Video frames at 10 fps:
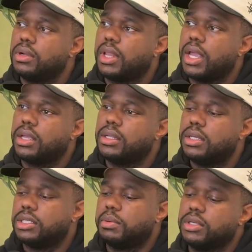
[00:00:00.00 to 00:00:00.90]
or, like,
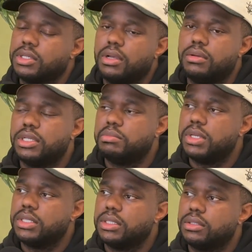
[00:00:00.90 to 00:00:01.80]
this person owned this
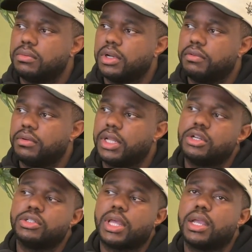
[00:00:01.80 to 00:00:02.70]
business or whatever.
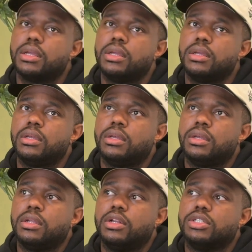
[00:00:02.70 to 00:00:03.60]
Like,
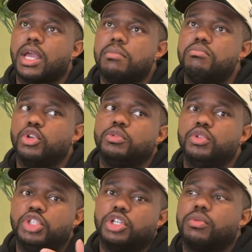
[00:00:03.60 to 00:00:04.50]
there's
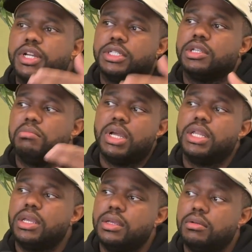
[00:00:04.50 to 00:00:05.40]
multiple generations of
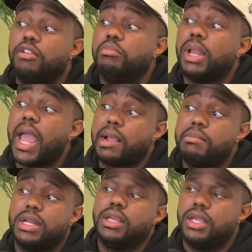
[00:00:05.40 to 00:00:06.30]
money, of black
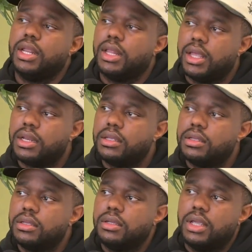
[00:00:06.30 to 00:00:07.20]
money in Atlanta.
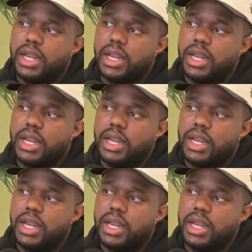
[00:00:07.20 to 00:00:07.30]
Yeah.